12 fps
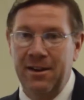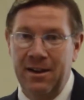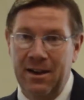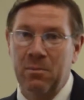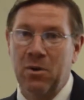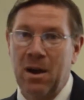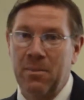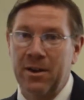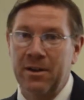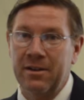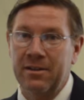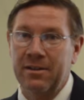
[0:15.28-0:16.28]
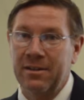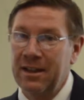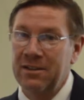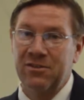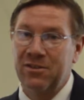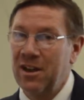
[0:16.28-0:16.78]
in a property
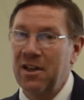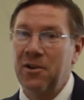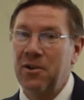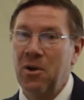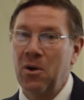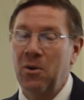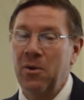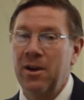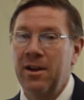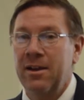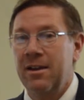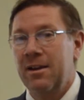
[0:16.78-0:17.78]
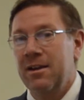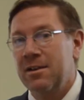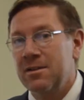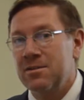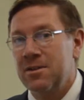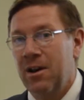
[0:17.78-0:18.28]
that's not their own.
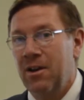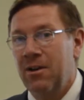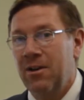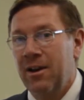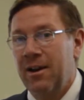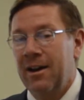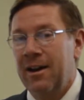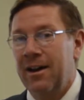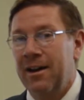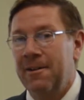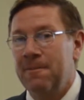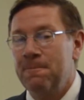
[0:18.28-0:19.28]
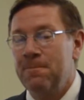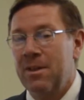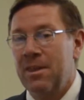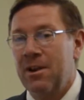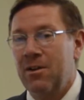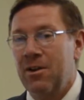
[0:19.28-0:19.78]
So
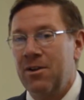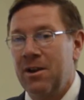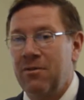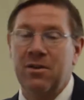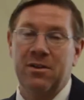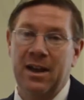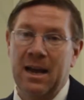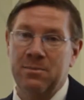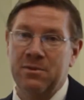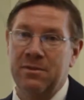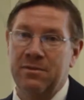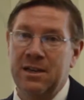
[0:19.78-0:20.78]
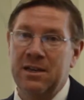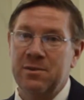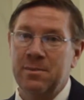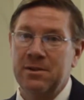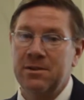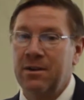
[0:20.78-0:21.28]
there are different types of
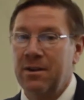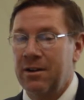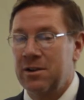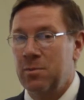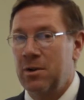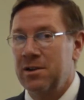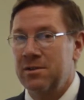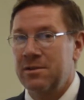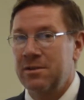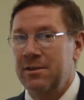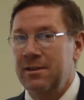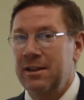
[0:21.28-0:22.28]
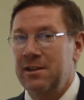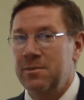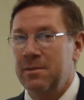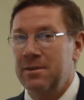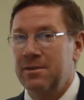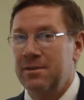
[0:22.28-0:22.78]
easements. There are express
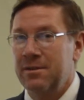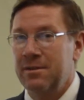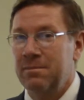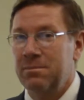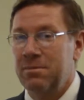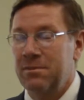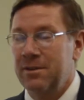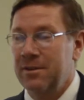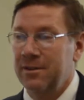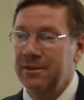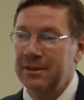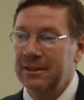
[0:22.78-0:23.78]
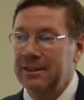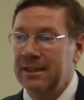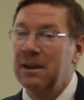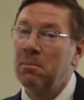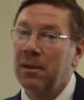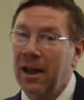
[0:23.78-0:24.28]
easements
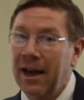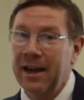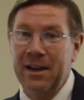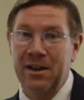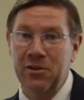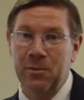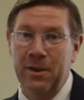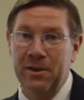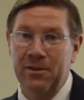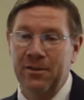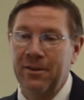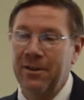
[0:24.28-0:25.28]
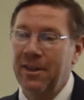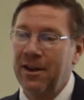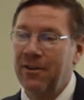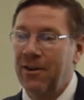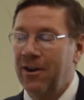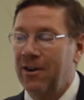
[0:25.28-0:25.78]
and implied easements.
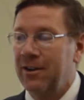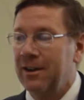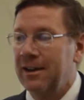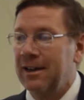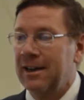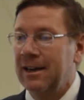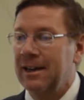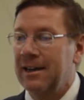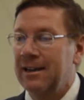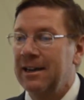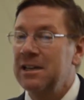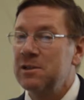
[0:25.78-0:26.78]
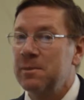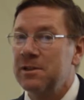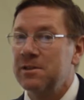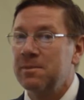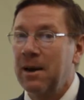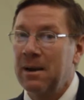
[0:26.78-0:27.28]
There are
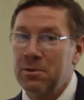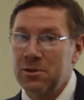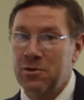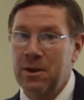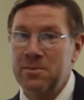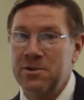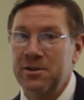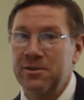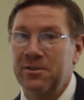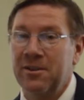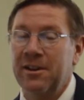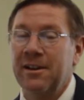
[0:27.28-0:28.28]
easements by prescriptions.